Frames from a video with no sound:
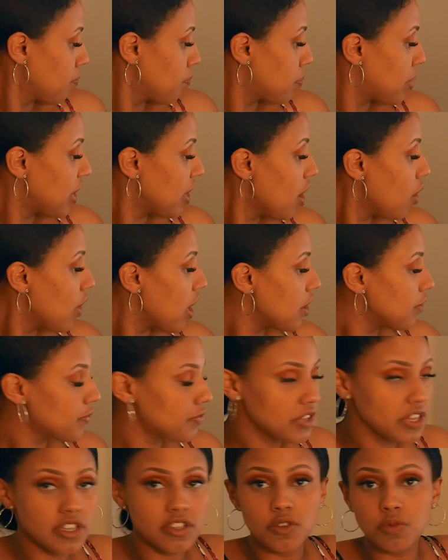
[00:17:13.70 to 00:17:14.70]
POF
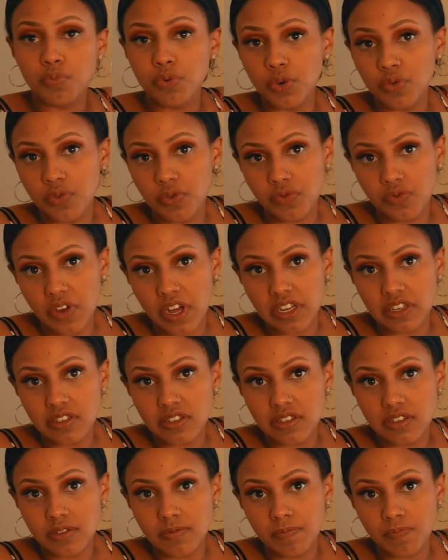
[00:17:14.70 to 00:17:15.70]
is proof of
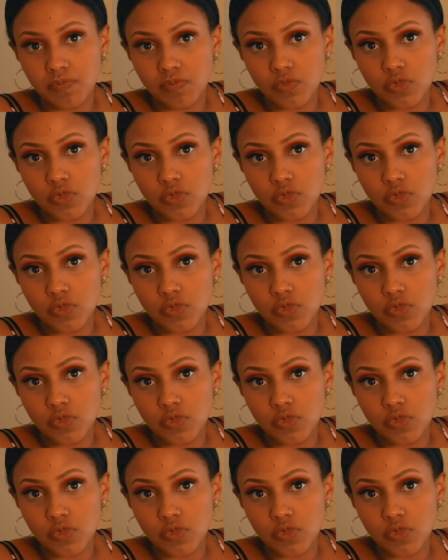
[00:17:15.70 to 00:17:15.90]
funds.